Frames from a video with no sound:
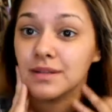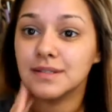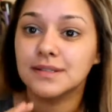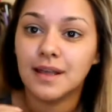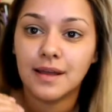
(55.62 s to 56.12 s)

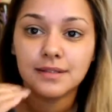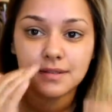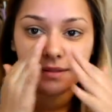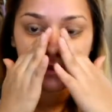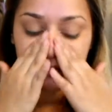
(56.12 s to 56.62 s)
this
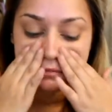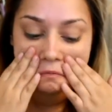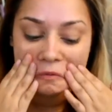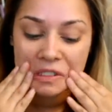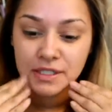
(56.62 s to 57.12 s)
sets,
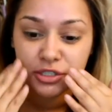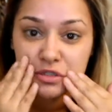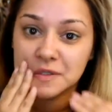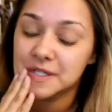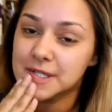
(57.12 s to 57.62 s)
what I
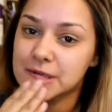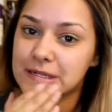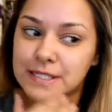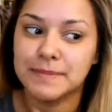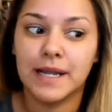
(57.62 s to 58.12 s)
usually do
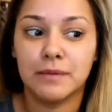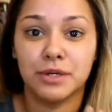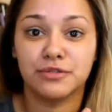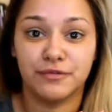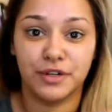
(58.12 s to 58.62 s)
is my
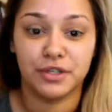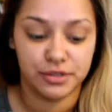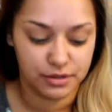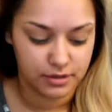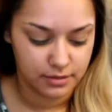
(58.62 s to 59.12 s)
eyebrows
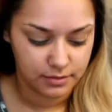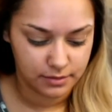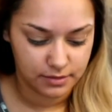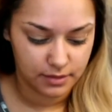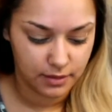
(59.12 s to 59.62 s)
first.
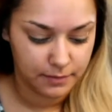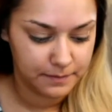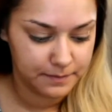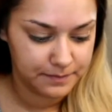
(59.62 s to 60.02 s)
So I'm